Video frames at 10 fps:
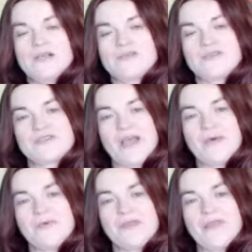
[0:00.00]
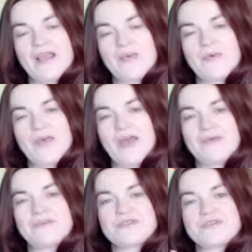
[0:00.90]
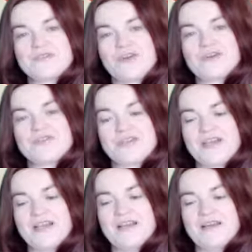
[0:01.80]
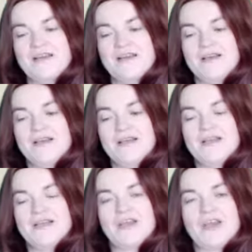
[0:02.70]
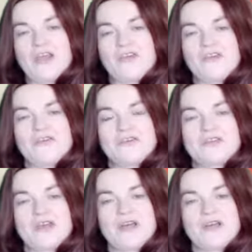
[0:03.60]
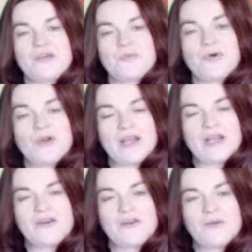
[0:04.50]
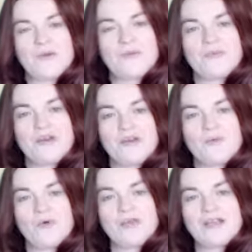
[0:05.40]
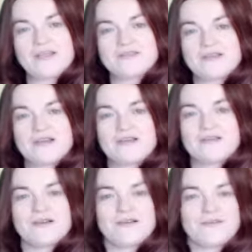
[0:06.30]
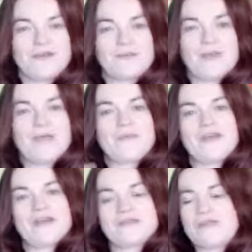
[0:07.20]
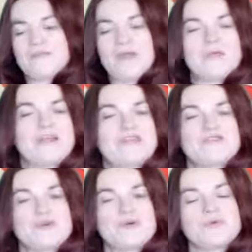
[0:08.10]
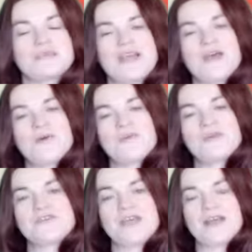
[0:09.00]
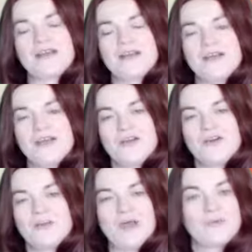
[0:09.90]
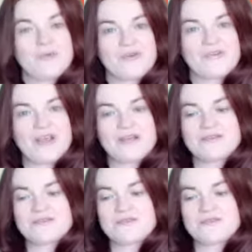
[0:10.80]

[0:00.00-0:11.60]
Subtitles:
So to help you think about how to structure it, you can use a mnemonic. Now remember, a mnemonic is like a memory tool to help you try and remember things.